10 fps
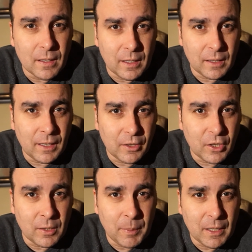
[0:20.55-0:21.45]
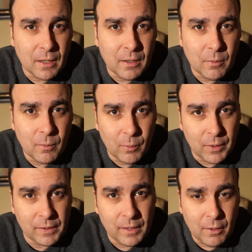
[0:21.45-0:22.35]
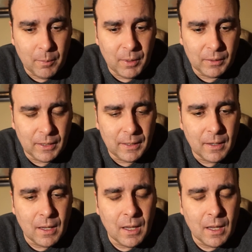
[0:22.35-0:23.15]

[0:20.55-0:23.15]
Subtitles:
intelligent speaker with Siri built in,